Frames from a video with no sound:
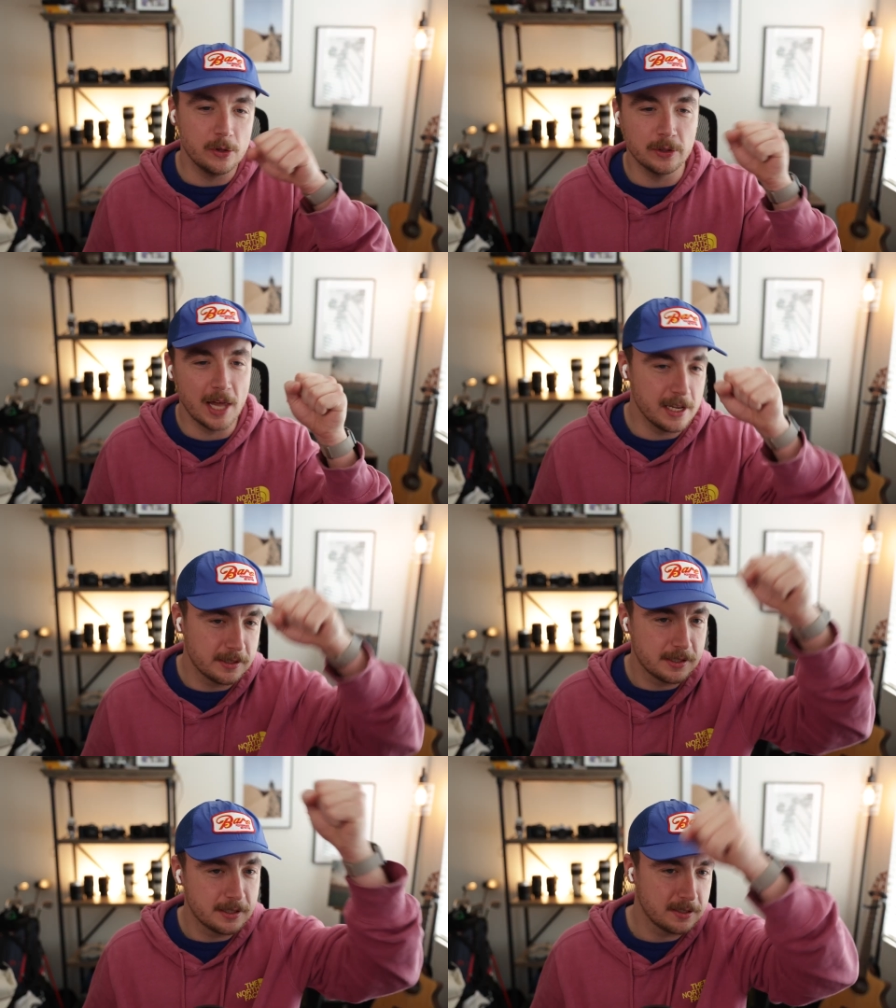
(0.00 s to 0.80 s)

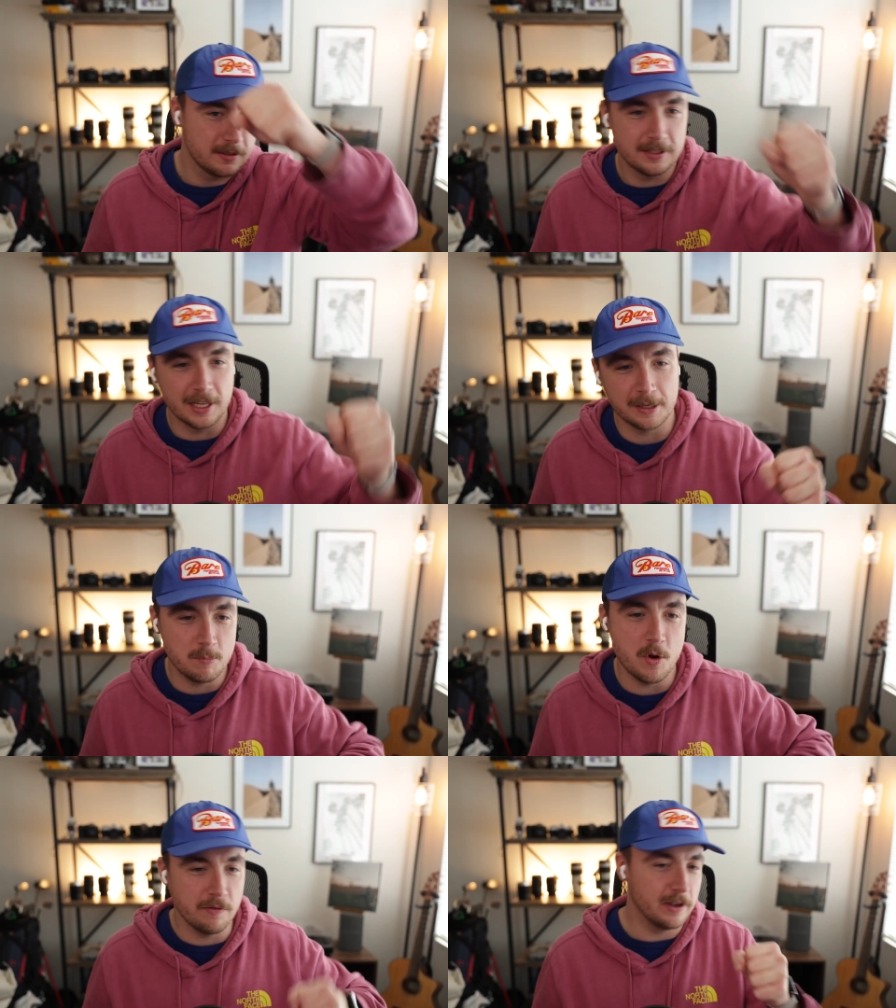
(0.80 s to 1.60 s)
less like
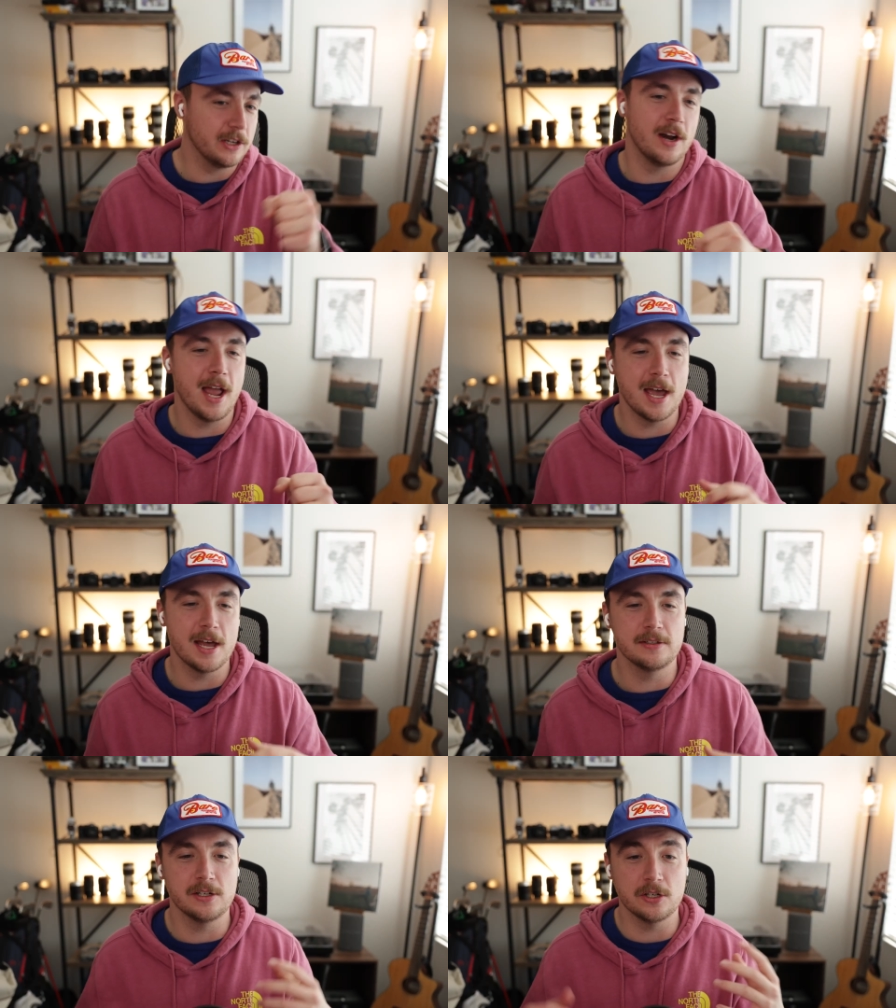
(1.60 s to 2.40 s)
moving your
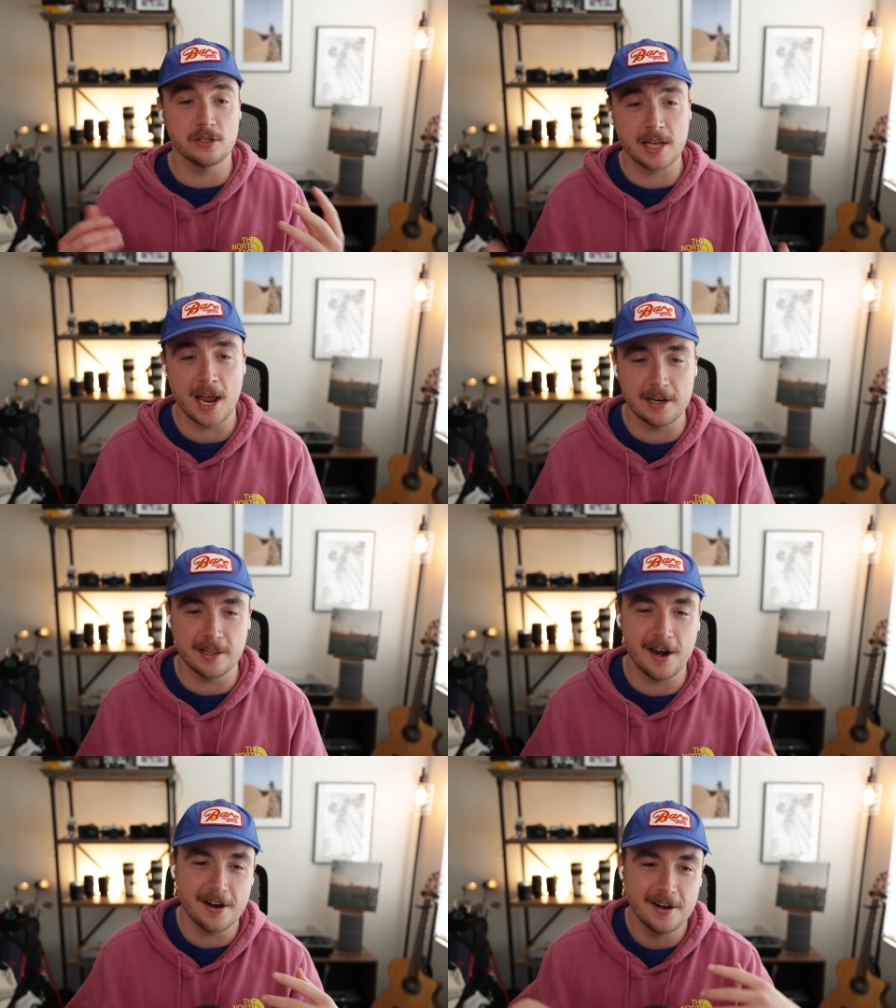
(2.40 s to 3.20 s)
hands and you're standing
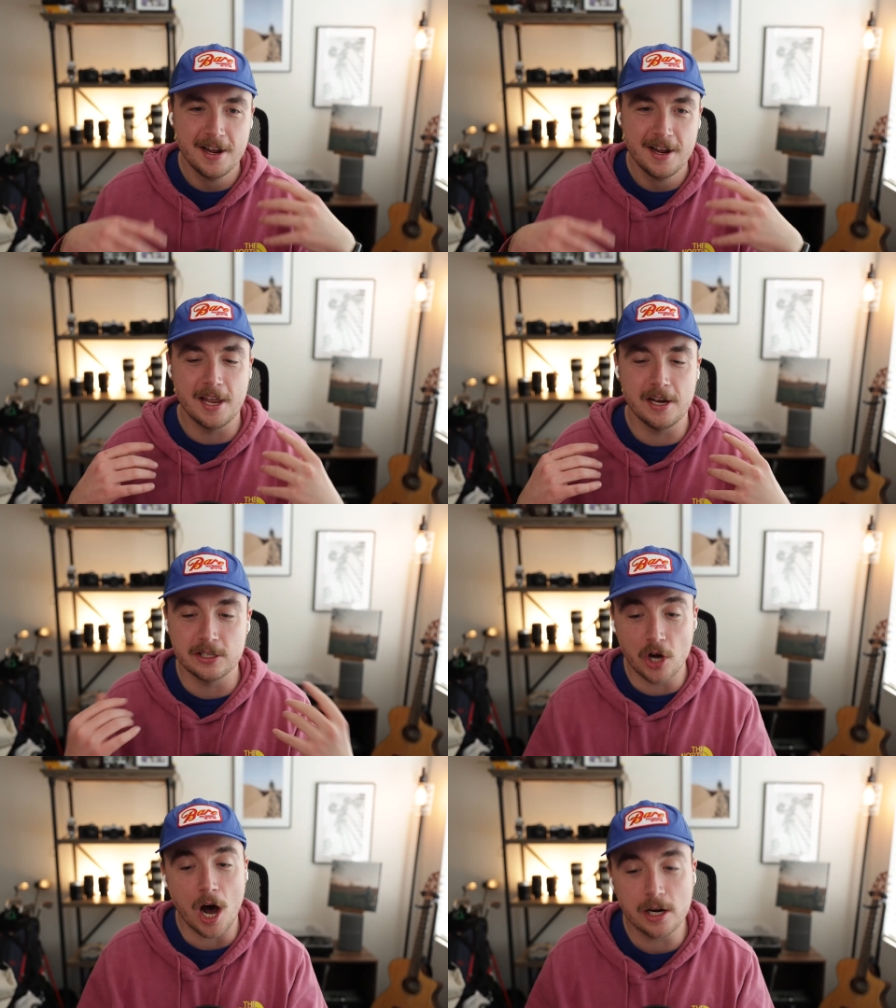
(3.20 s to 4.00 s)
there and you can
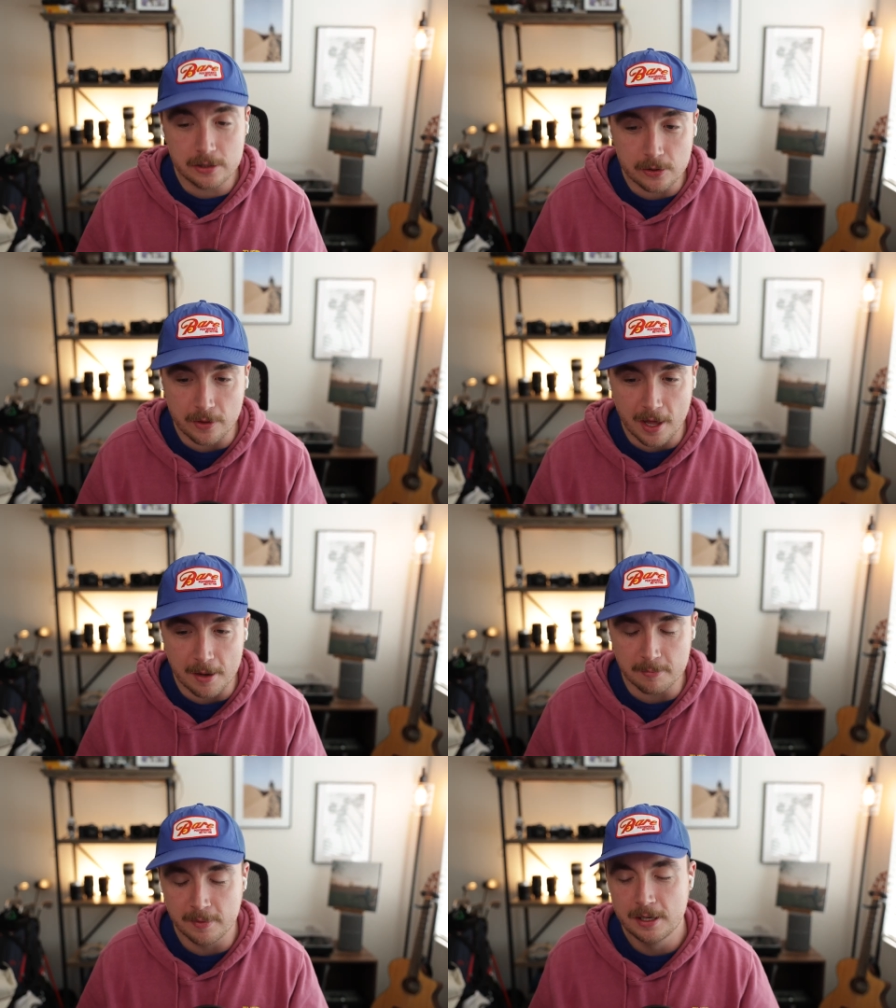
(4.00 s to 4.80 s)
talk to them.